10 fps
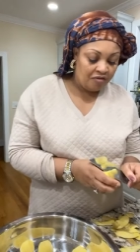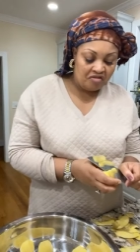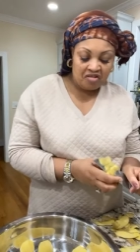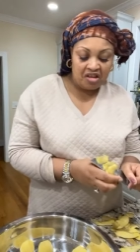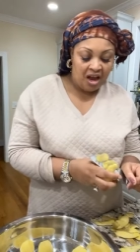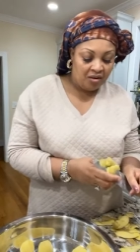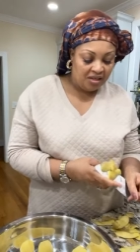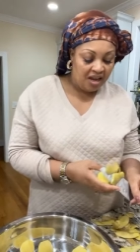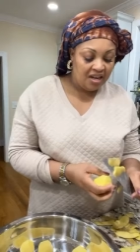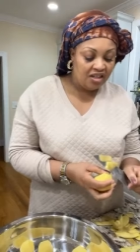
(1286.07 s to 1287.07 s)
if you see
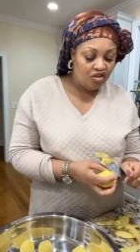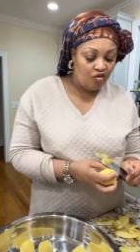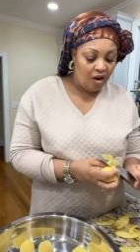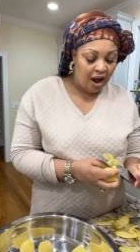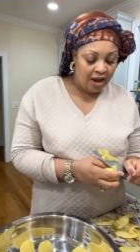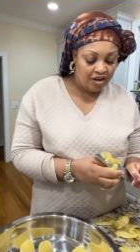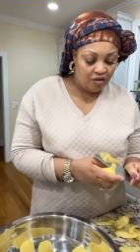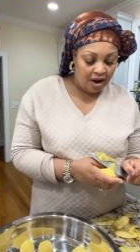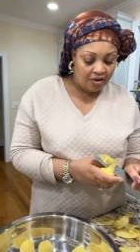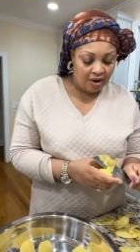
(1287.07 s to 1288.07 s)
outside, it's dry,
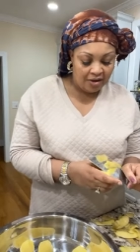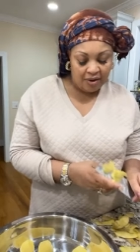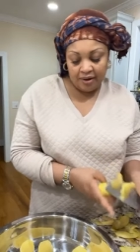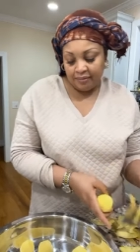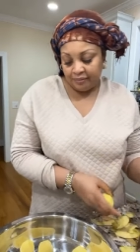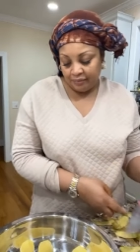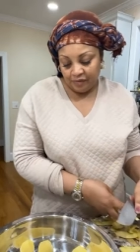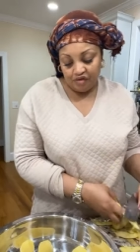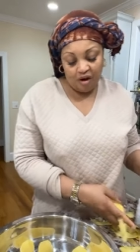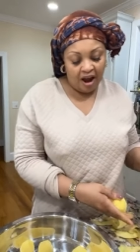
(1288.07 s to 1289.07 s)
dry, dry, dry.
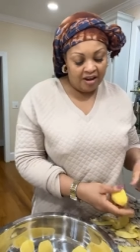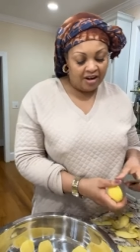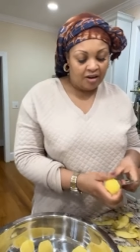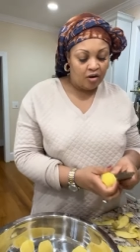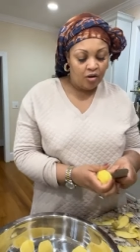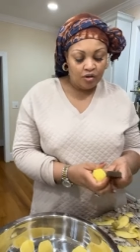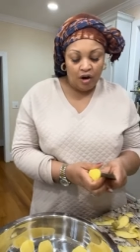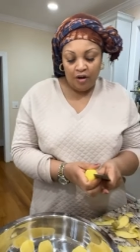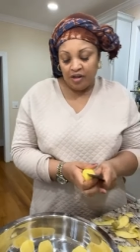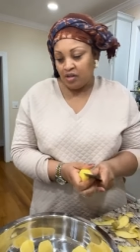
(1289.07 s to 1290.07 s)
Dry, they
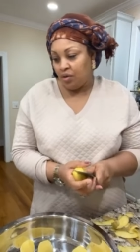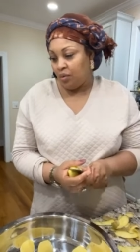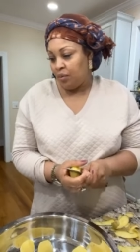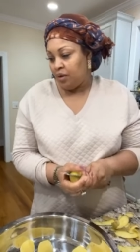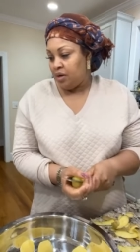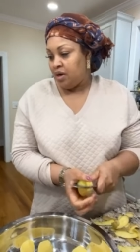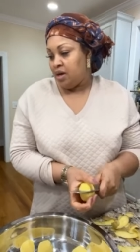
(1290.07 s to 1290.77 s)
close all the school.